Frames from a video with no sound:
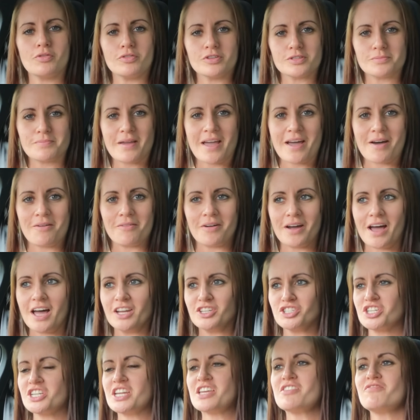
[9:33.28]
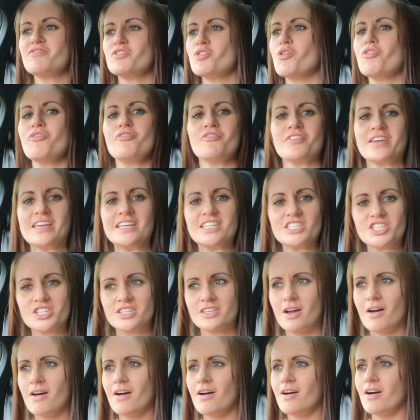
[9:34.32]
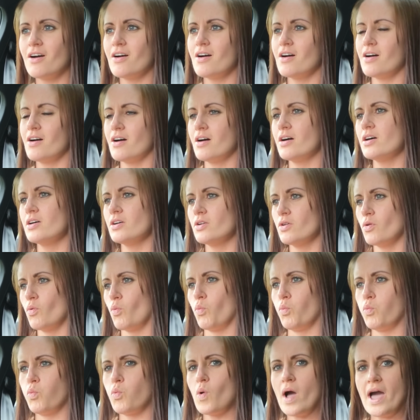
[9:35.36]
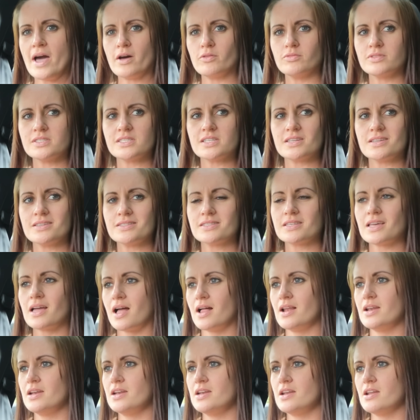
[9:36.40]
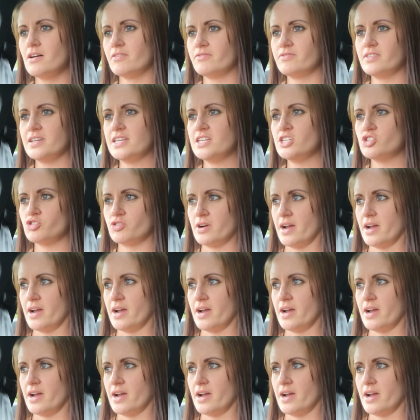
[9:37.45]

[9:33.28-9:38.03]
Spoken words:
horsepower underneath your feet. Wowzers, lovely